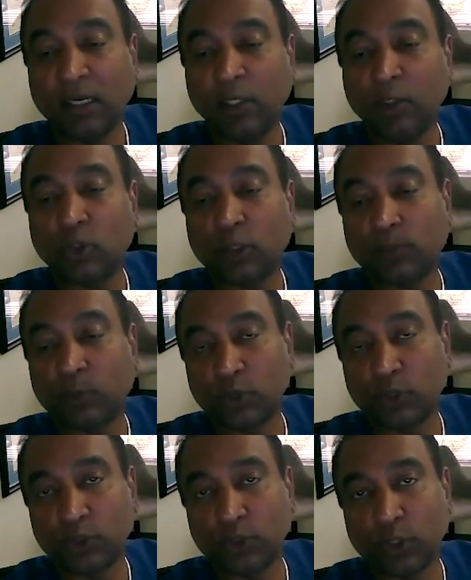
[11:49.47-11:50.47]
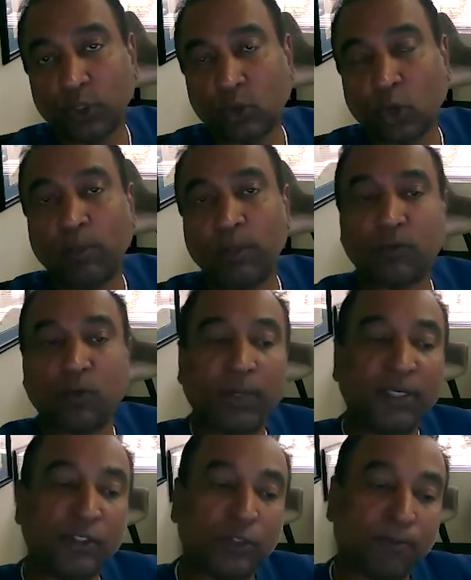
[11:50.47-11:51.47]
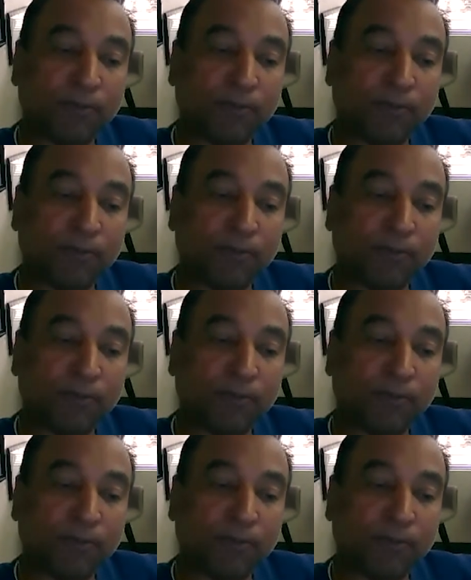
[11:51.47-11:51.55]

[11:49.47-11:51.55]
intraprocedural thrombus formation.